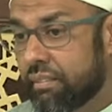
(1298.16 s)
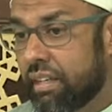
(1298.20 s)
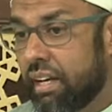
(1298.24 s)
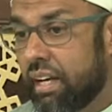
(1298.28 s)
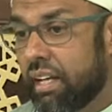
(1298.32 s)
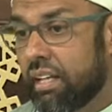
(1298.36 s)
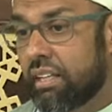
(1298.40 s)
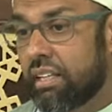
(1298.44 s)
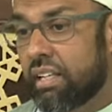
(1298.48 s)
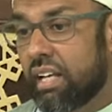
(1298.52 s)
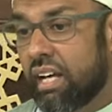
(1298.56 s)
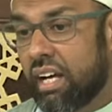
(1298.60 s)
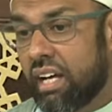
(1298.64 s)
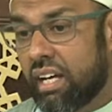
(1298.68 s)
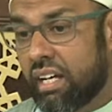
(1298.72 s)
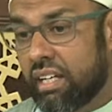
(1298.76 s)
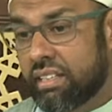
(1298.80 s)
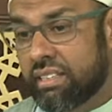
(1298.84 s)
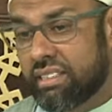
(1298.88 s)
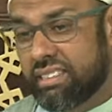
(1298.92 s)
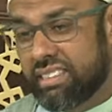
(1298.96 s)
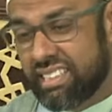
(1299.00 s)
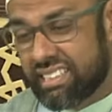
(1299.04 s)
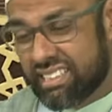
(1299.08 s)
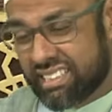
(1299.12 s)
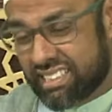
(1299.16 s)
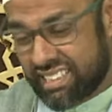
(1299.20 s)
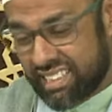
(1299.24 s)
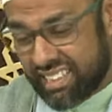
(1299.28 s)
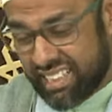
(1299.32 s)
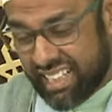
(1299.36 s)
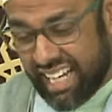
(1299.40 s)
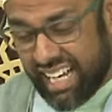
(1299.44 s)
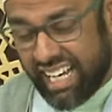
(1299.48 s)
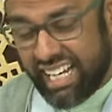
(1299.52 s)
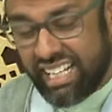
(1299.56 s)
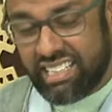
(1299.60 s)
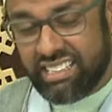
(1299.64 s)
Allah
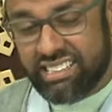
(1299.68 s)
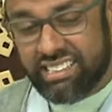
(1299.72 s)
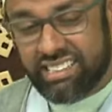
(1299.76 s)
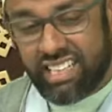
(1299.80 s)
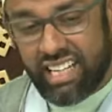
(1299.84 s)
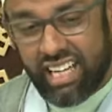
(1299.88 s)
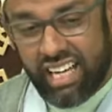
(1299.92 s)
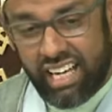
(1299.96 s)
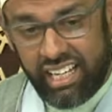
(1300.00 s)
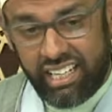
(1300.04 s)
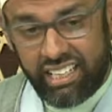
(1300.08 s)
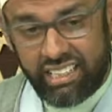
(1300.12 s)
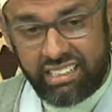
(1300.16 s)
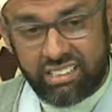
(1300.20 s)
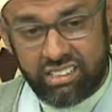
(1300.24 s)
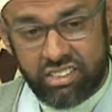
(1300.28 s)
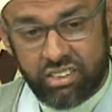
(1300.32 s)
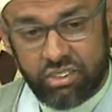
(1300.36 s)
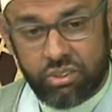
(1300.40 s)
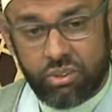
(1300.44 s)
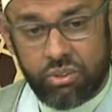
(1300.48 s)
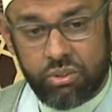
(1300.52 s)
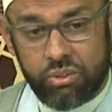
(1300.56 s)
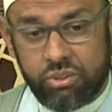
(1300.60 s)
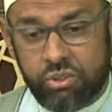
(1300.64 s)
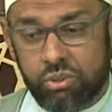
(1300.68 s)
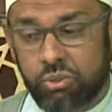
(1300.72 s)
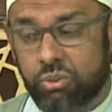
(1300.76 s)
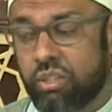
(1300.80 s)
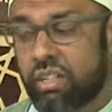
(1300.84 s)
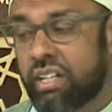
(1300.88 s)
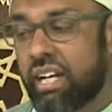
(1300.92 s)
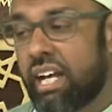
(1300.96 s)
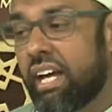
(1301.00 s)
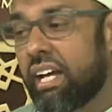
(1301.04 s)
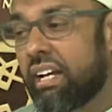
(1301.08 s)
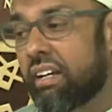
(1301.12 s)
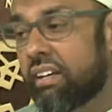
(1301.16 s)
dislikes, hates those who
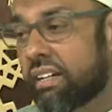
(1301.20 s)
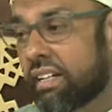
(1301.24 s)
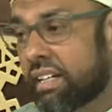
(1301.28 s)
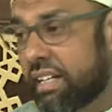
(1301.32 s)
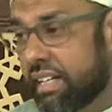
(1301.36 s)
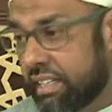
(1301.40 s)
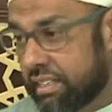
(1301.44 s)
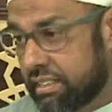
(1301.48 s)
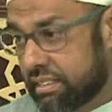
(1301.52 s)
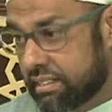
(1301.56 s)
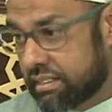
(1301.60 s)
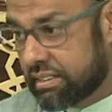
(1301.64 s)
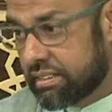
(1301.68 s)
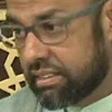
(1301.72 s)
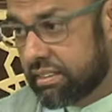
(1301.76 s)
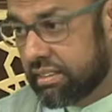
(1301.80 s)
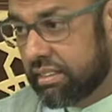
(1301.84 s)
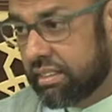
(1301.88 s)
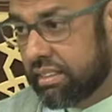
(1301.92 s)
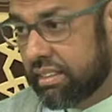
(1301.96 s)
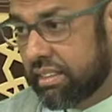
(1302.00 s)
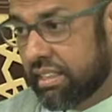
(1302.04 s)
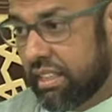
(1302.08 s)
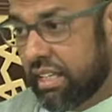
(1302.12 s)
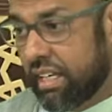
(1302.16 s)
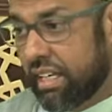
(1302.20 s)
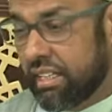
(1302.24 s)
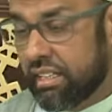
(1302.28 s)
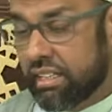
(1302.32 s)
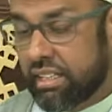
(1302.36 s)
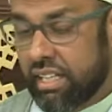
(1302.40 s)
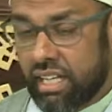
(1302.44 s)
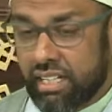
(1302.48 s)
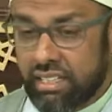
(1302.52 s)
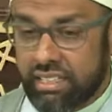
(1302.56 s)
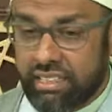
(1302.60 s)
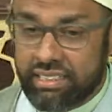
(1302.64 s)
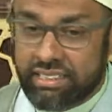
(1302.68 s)
are arrogant.
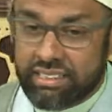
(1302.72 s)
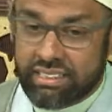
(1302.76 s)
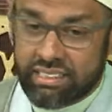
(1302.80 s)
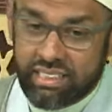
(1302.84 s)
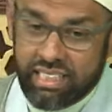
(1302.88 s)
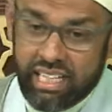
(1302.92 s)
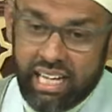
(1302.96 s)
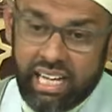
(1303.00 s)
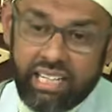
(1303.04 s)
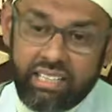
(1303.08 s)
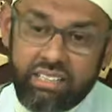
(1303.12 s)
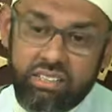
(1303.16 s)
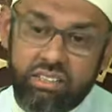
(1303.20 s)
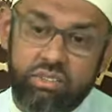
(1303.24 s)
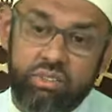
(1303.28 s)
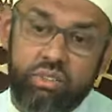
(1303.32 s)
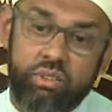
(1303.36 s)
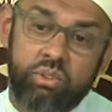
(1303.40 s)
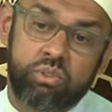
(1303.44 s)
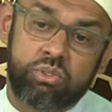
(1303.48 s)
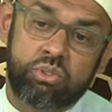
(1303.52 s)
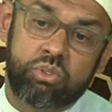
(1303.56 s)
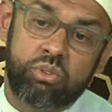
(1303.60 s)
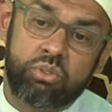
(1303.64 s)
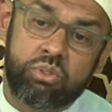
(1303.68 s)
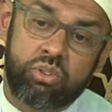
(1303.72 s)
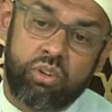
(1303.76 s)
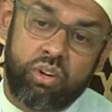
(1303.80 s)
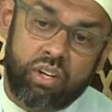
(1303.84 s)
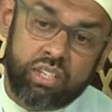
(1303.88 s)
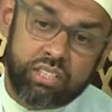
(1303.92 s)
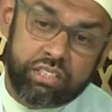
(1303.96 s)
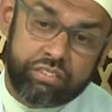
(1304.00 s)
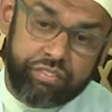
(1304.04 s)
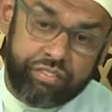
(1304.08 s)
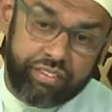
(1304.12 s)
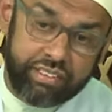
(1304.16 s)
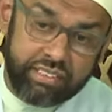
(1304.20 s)
Allah dislikes those who
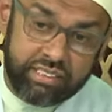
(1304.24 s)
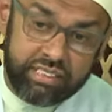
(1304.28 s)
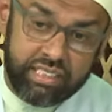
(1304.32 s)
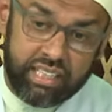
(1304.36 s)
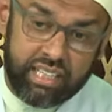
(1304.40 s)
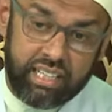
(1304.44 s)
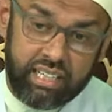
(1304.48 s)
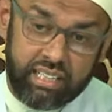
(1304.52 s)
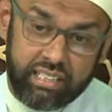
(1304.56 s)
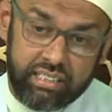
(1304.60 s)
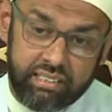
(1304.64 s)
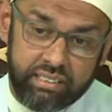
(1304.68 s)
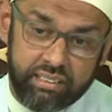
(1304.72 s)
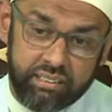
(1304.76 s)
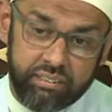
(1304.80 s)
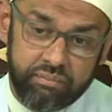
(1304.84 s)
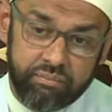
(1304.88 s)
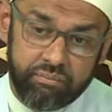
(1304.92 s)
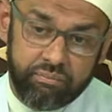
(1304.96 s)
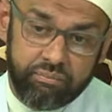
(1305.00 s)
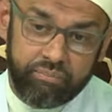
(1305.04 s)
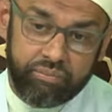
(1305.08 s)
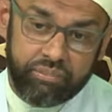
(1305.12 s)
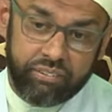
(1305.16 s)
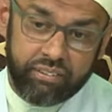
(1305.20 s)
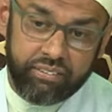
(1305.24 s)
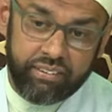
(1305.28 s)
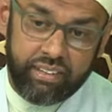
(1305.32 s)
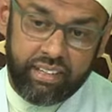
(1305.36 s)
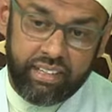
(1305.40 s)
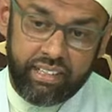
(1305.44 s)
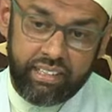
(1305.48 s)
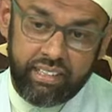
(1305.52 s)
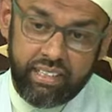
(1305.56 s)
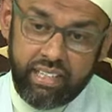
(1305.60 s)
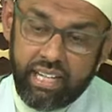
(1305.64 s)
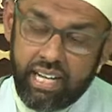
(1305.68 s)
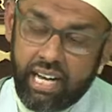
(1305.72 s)
cause fasad.
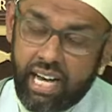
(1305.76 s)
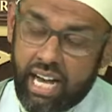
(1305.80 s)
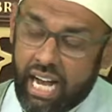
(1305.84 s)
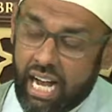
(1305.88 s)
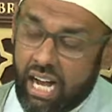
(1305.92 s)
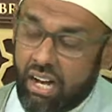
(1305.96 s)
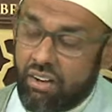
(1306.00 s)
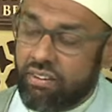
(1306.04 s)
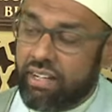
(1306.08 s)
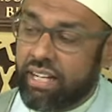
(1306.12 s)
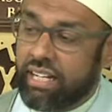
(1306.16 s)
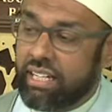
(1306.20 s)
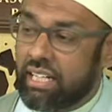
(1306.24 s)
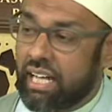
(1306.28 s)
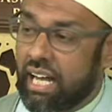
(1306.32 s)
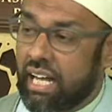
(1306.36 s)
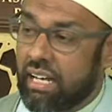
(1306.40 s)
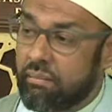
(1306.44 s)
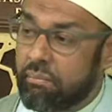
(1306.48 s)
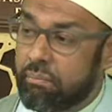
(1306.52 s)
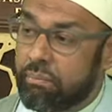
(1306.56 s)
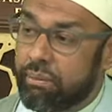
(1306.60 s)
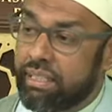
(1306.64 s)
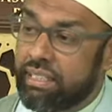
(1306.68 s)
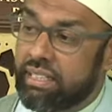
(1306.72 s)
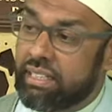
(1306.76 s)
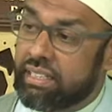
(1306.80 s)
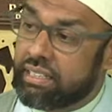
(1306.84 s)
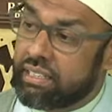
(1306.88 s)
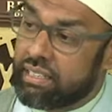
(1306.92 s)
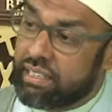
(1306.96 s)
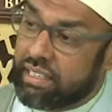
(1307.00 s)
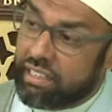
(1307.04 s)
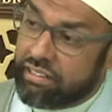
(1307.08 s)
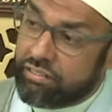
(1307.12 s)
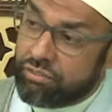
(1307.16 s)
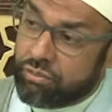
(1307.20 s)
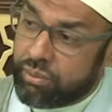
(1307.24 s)
Right? How can I be
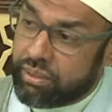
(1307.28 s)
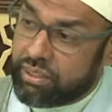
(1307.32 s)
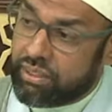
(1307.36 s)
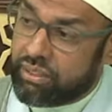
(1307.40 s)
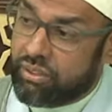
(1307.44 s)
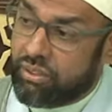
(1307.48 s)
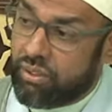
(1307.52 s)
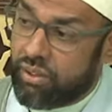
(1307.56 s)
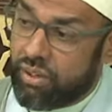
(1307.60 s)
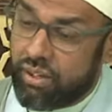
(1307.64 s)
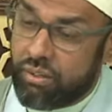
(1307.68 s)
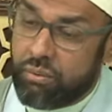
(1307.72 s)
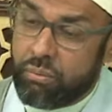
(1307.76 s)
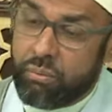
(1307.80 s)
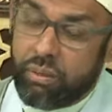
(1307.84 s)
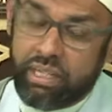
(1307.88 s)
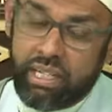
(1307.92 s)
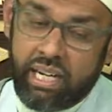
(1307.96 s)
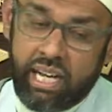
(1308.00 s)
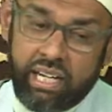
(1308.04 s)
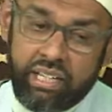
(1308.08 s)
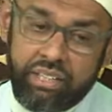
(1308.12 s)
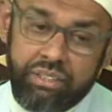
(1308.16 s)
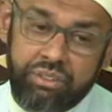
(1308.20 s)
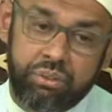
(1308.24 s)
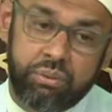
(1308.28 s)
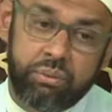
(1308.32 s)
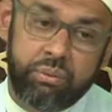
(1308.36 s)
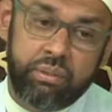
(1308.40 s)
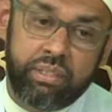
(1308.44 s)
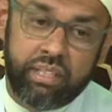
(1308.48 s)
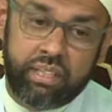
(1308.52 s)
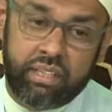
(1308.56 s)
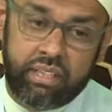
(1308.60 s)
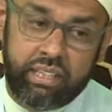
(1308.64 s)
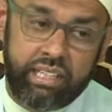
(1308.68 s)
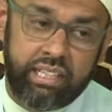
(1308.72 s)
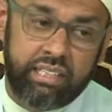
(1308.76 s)
in love with God when I do
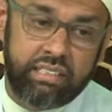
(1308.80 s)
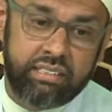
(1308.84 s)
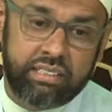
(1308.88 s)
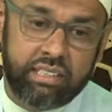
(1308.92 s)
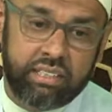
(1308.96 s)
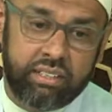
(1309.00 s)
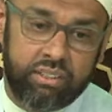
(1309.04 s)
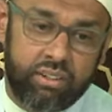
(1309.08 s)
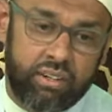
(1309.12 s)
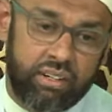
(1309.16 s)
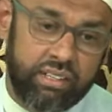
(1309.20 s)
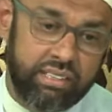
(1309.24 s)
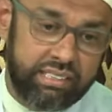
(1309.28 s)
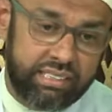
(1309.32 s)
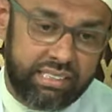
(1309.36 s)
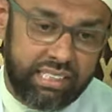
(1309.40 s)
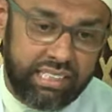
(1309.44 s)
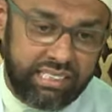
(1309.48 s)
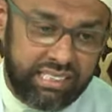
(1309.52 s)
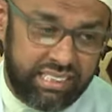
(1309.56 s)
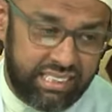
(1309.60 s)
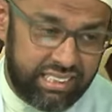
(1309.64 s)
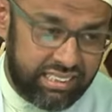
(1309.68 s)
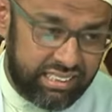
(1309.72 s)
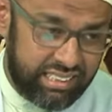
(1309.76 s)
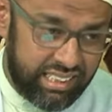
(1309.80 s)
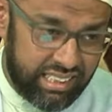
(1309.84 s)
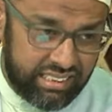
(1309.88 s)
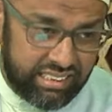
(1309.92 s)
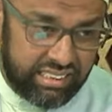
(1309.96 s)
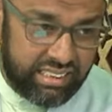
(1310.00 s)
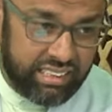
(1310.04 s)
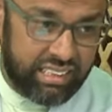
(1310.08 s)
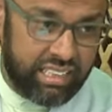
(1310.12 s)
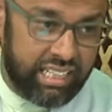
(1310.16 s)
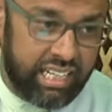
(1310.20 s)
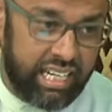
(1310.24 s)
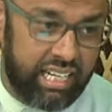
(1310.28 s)
the things that God says He
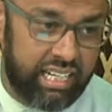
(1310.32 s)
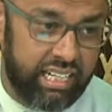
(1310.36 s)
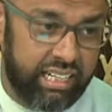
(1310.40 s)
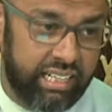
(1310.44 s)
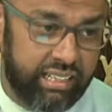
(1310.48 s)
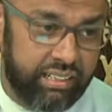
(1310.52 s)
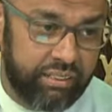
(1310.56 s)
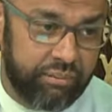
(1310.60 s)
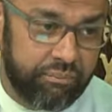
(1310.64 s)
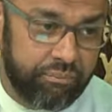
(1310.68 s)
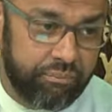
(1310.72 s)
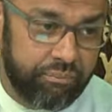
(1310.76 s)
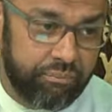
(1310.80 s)
doesn't like?